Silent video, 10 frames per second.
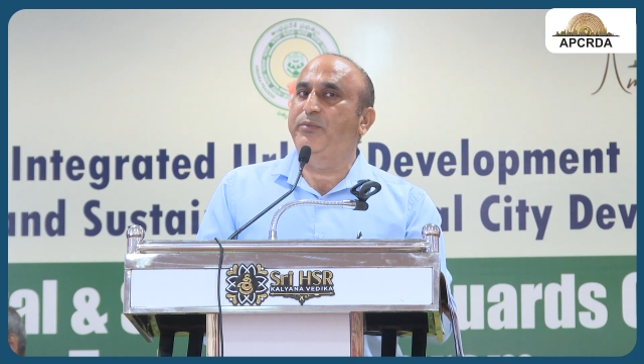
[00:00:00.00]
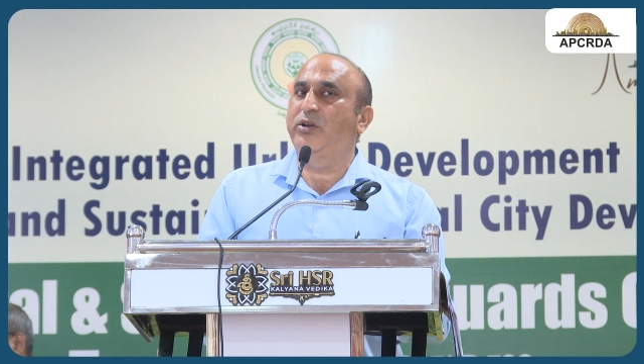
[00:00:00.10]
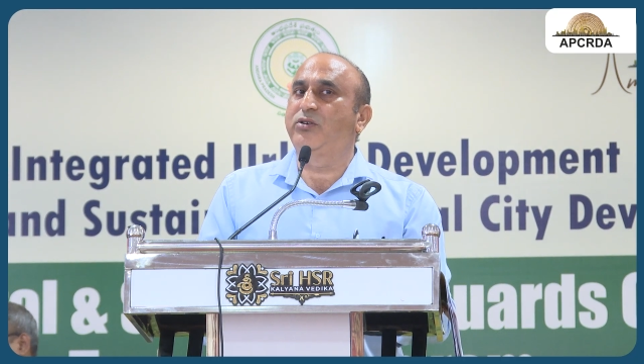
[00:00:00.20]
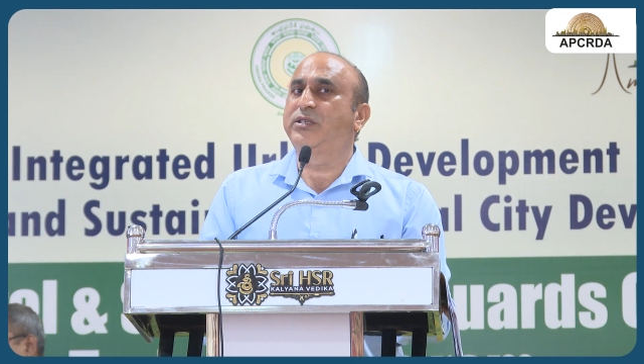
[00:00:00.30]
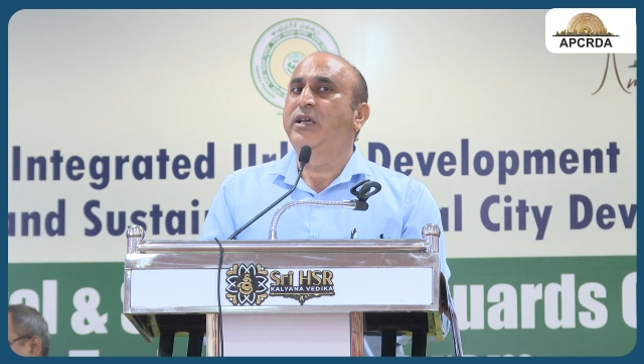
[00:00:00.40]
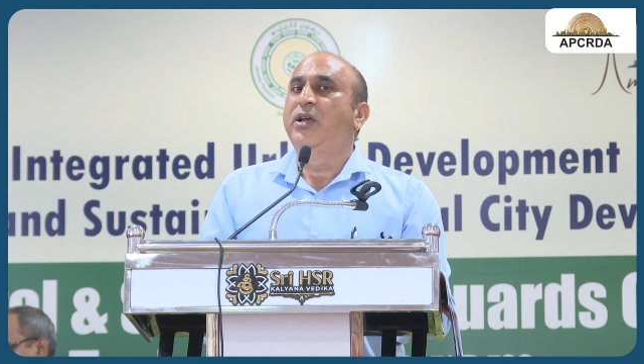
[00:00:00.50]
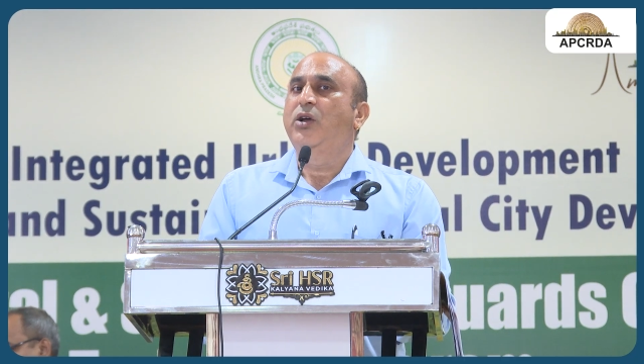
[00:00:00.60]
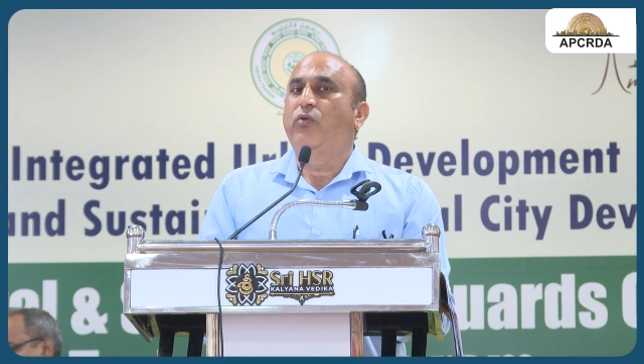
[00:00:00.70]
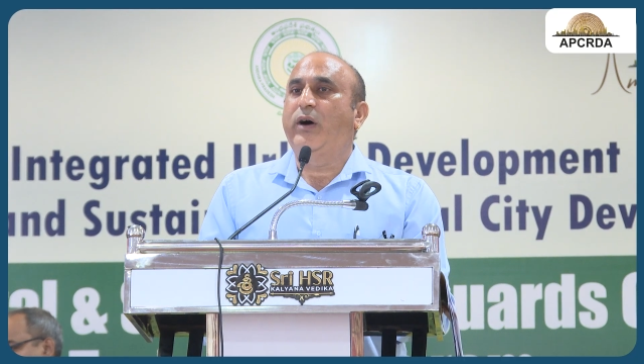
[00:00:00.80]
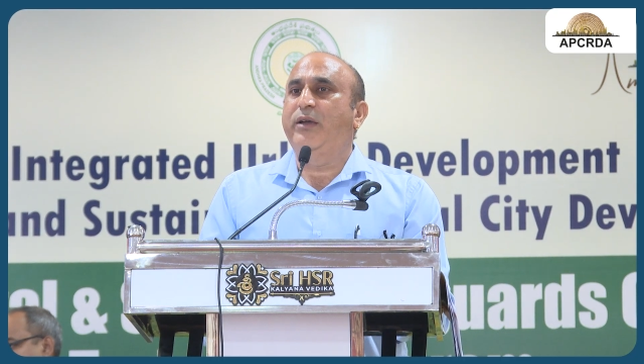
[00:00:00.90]
Because
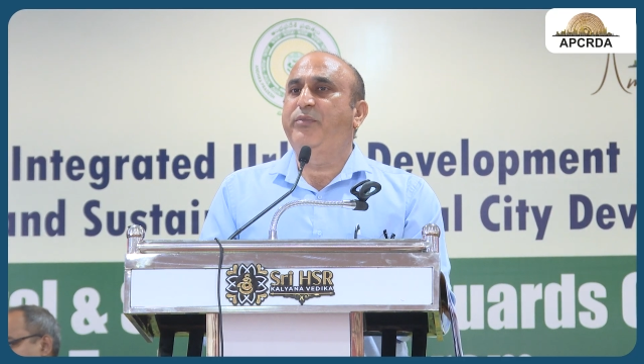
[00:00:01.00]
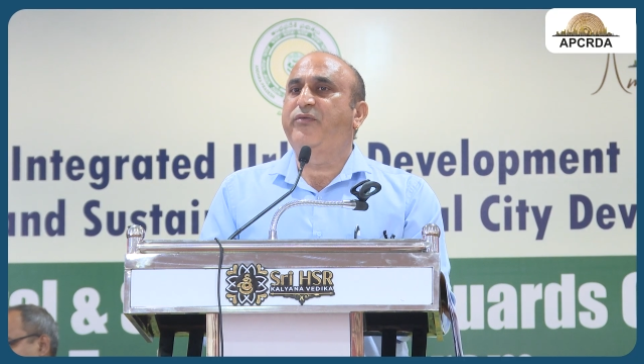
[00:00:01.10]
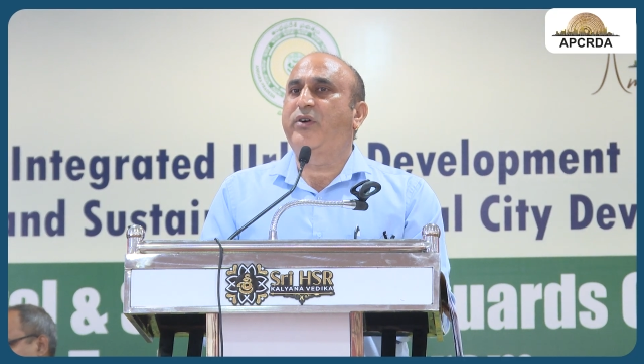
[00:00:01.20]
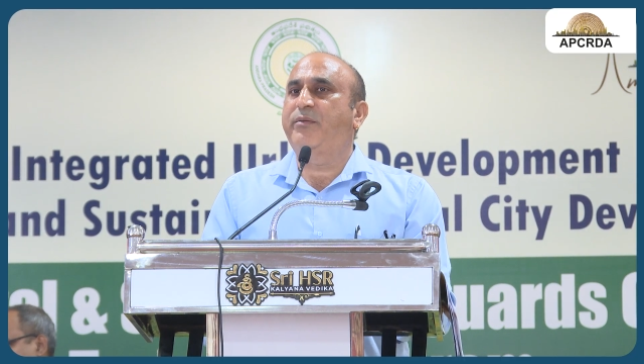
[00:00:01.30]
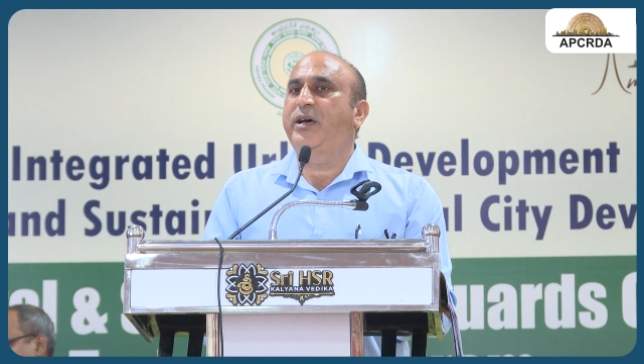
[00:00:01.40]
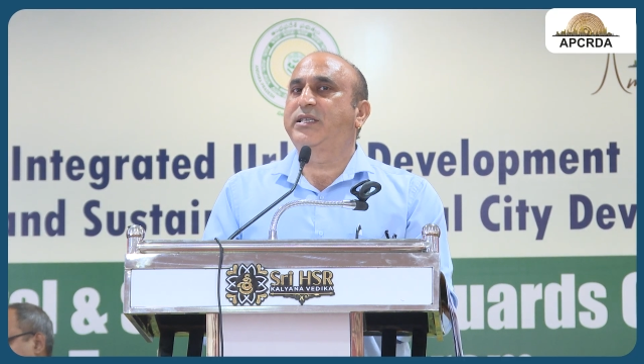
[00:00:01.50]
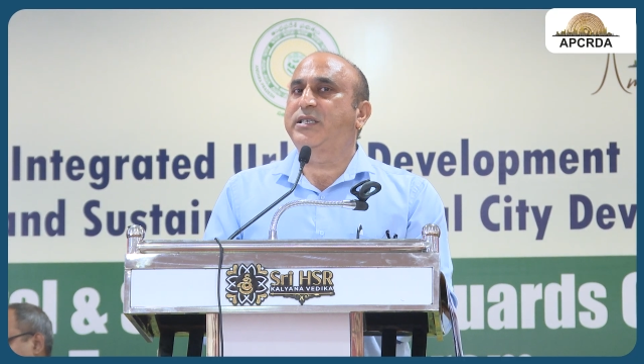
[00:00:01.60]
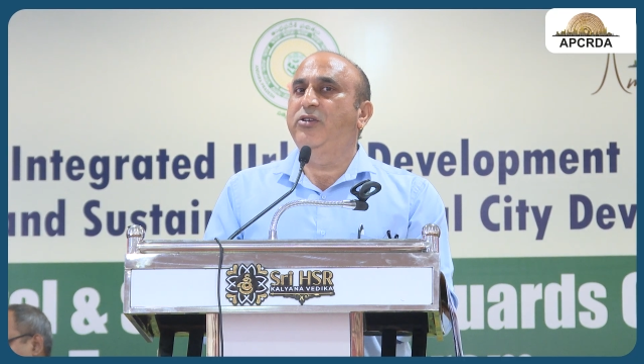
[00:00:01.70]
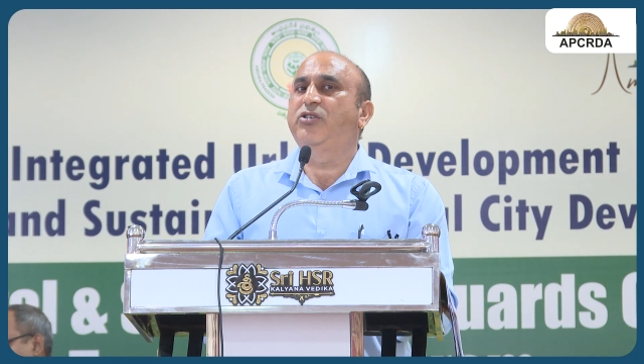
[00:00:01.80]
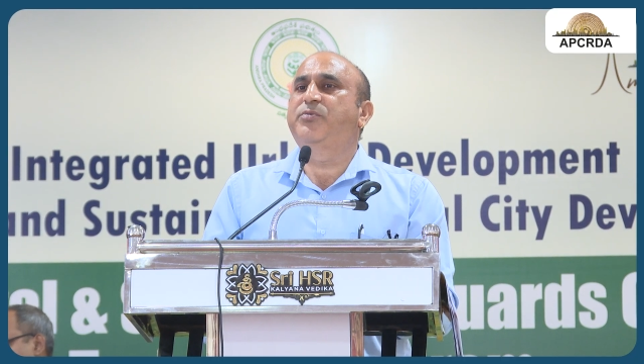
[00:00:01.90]
why before I'm
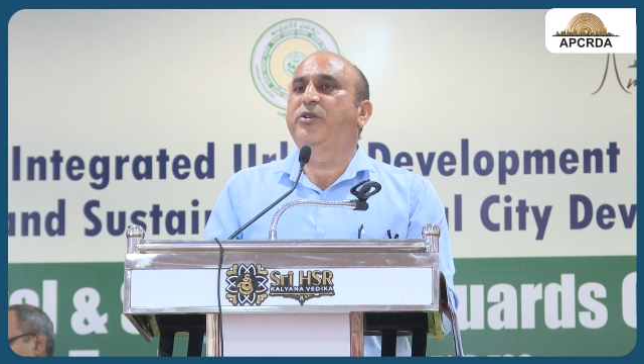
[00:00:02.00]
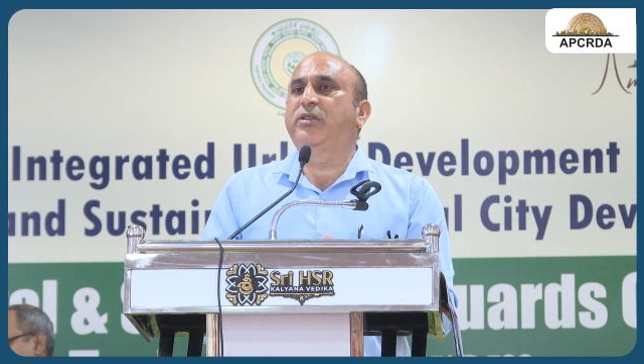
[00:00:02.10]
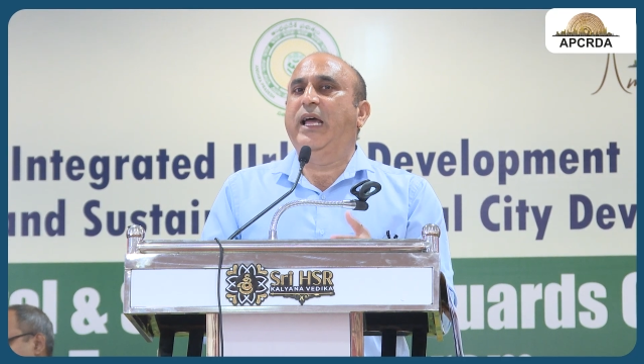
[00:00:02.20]
asking is because